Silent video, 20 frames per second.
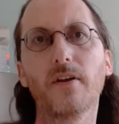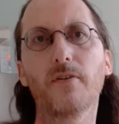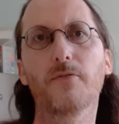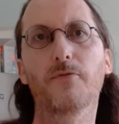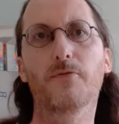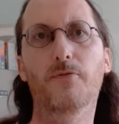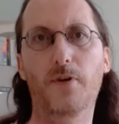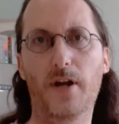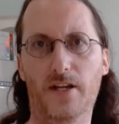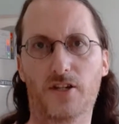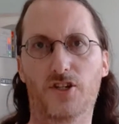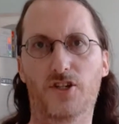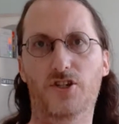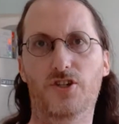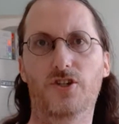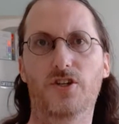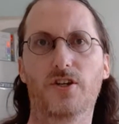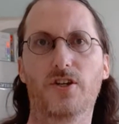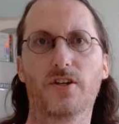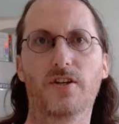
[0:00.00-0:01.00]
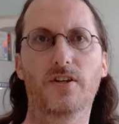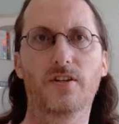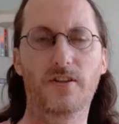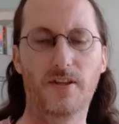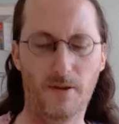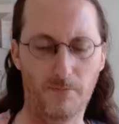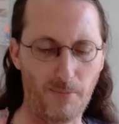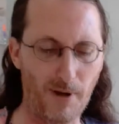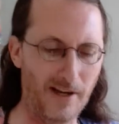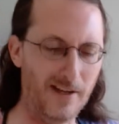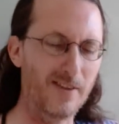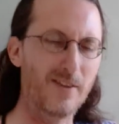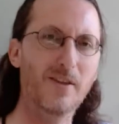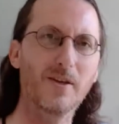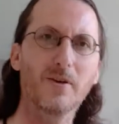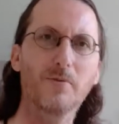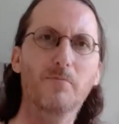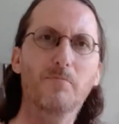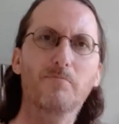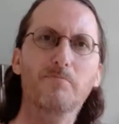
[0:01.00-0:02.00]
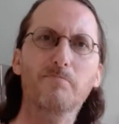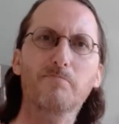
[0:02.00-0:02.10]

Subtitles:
fresh than buying